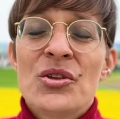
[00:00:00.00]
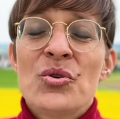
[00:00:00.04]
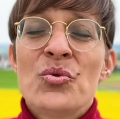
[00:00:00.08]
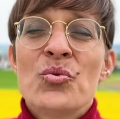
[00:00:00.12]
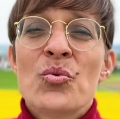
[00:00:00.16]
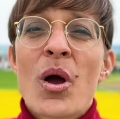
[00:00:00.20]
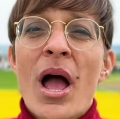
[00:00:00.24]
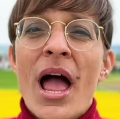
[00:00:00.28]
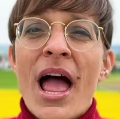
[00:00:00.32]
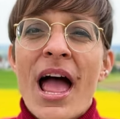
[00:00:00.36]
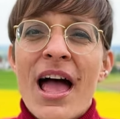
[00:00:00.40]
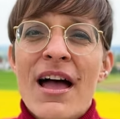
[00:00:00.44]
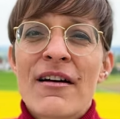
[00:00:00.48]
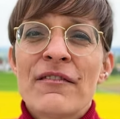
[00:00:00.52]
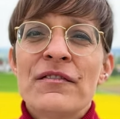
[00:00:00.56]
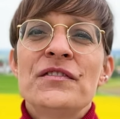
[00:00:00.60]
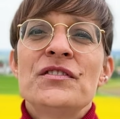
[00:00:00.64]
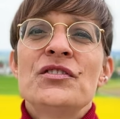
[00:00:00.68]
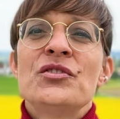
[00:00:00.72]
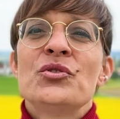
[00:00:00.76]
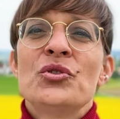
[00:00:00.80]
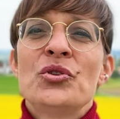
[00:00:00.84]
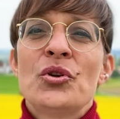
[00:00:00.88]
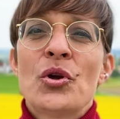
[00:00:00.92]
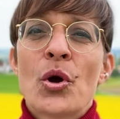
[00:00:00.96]
You have
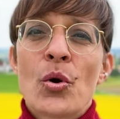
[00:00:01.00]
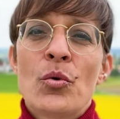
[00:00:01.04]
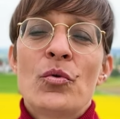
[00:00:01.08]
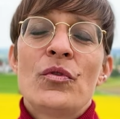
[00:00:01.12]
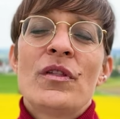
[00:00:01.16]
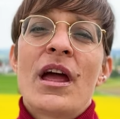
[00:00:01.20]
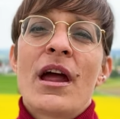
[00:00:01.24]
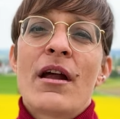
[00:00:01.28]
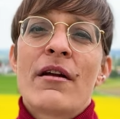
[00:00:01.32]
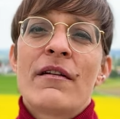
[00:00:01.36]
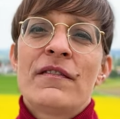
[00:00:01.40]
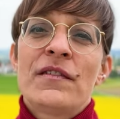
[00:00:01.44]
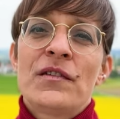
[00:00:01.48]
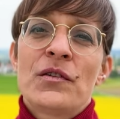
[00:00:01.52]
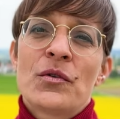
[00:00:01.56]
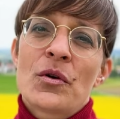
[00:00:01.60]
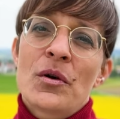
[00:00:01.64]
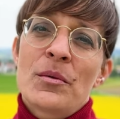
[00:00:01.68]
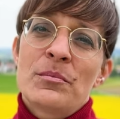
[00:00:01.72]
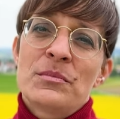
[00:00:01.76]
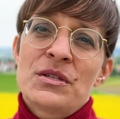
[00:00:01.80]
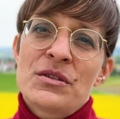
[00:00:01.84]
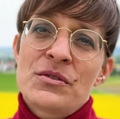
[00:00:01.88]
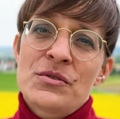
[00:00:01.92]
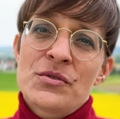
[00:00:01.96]
to go there if you
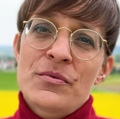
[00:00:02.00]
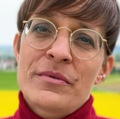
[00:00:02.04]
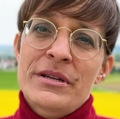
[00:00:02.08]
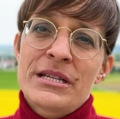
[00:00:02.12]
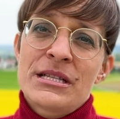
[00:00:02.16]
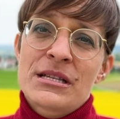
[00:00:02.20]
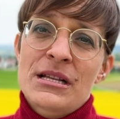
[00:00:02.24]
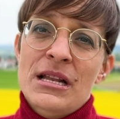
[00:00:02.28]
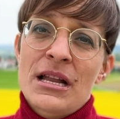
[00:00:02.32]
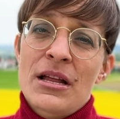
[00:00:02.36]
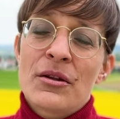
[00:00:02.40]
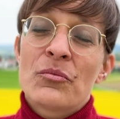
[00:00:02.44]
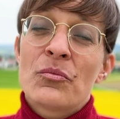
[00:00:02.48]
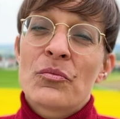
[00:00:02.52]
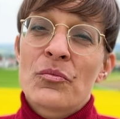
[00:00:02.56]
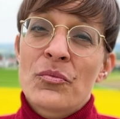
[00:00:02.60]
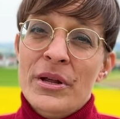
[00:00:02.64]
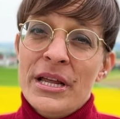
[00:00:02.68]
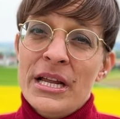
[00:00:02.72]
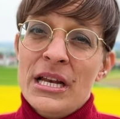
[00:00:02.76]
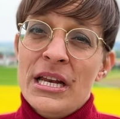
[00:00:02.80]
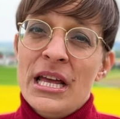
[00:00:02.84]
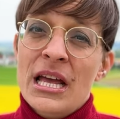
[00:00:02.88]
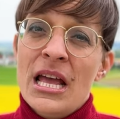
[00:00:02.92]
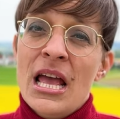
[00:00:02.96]
come to Switzerland,
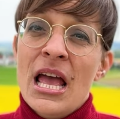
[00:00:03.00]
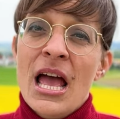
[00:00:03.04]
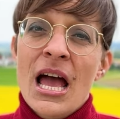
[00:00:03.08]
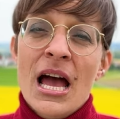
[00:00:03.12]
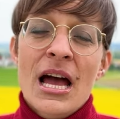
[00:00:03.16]
really.